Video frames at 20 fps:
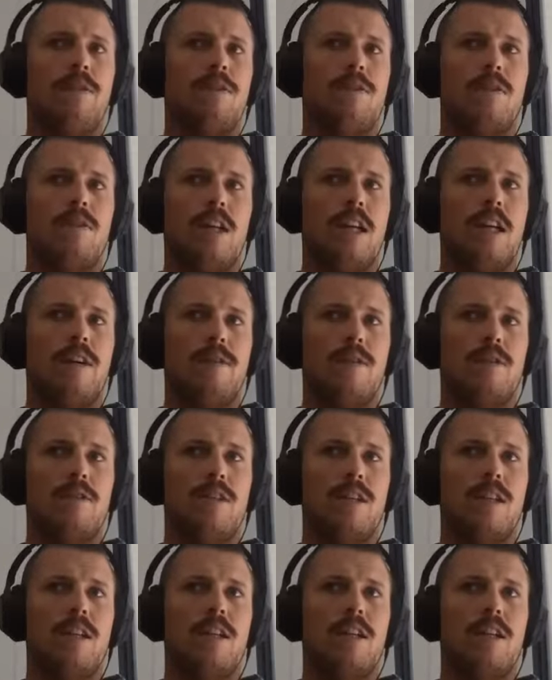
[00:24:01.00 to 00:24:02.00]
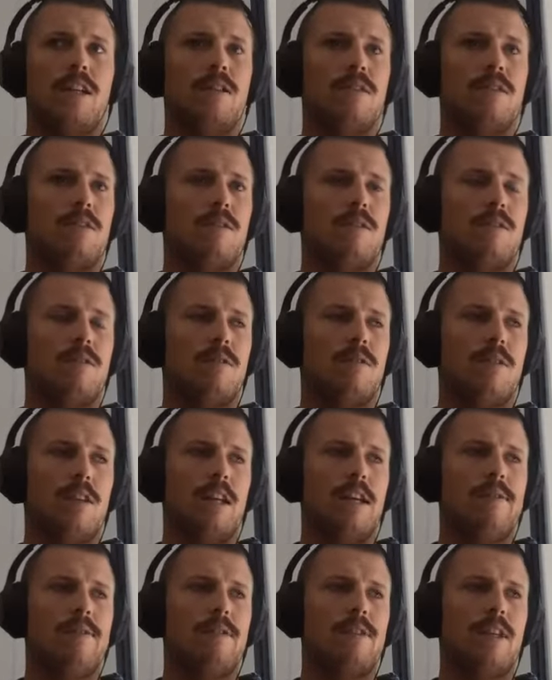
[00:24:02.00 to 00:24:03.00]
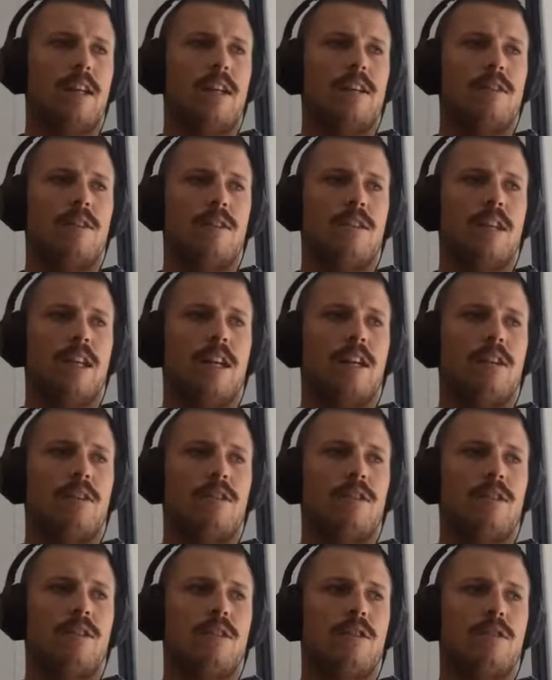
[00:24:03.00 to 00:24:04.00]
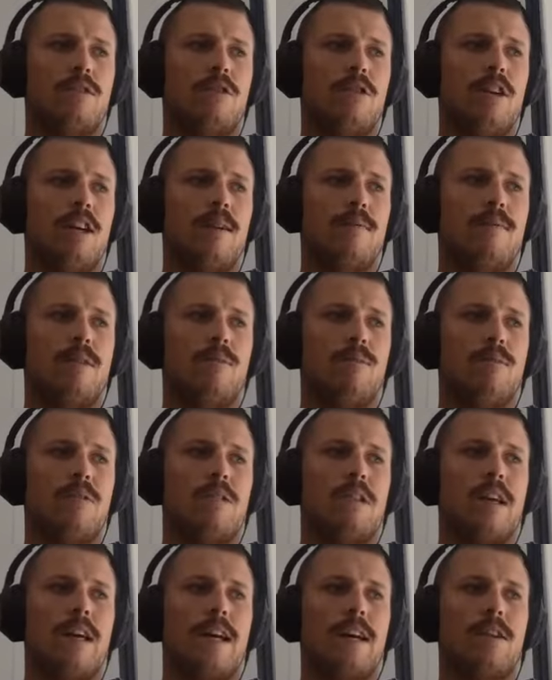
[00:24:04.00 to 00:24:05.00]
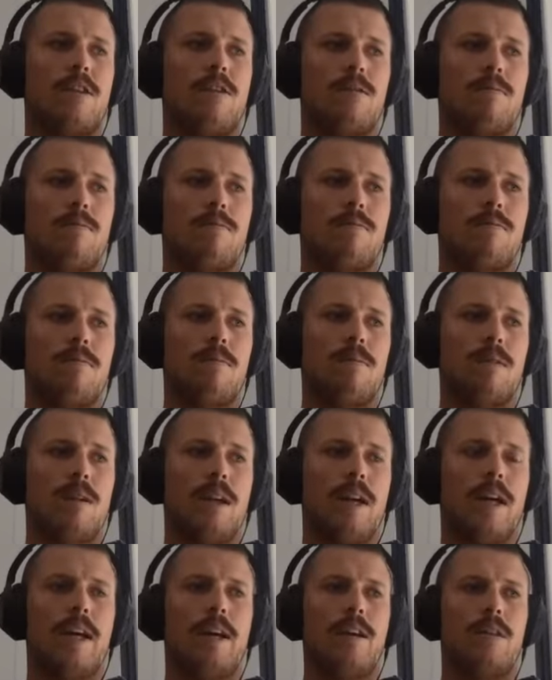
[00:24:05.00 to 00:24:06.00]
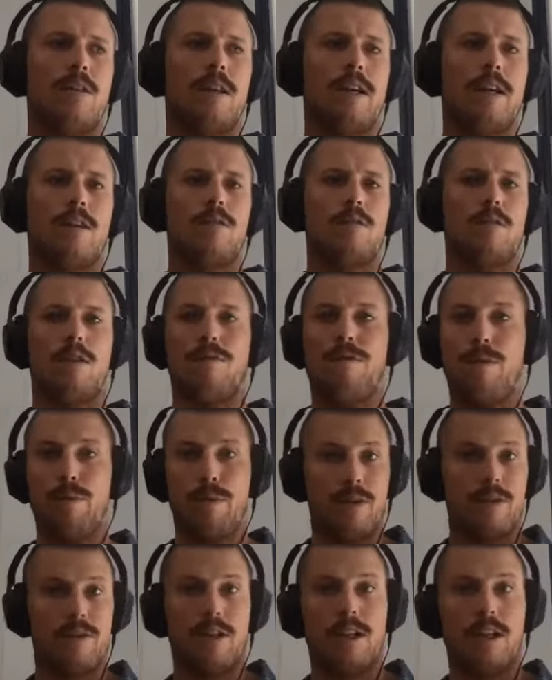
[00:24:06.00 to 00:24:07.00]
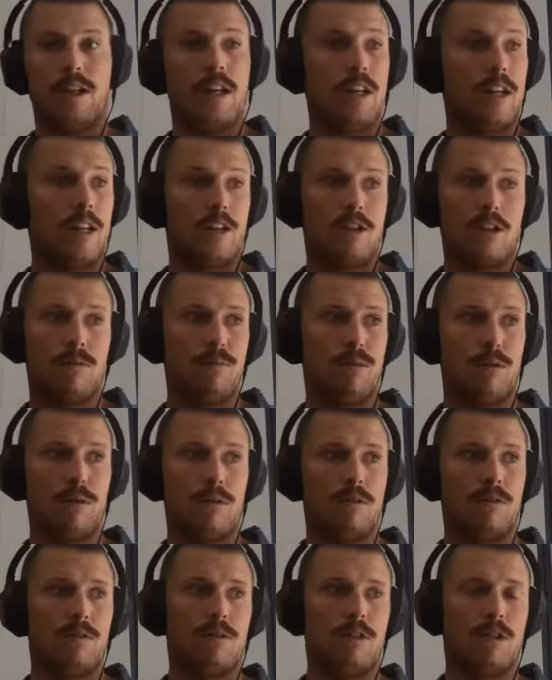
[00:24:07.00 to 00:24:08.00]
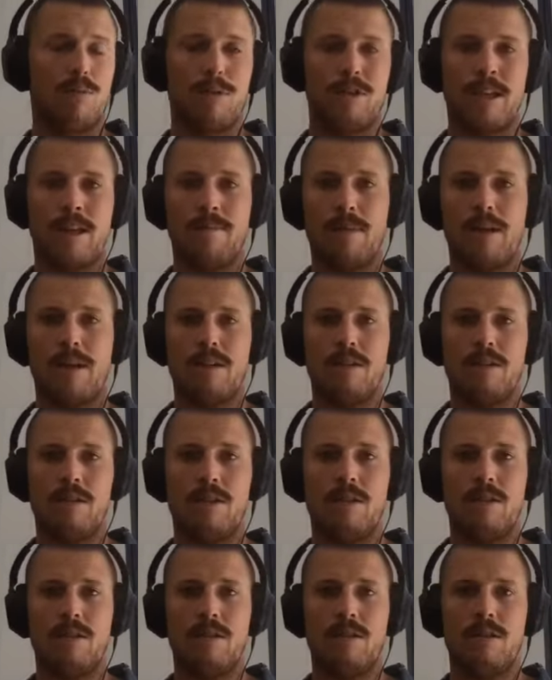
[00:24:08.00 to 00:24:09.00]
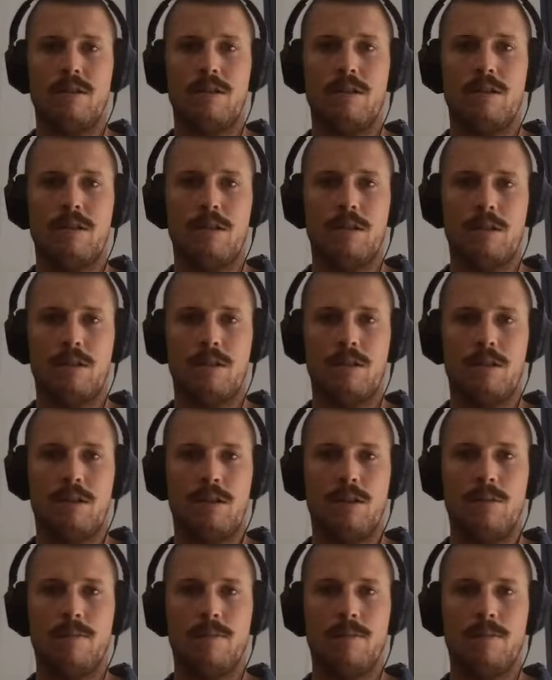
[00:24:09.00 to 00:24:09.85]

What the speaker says: CDs and tickets in those times, it was like, hey, like if you want a CD, like just put $10 in the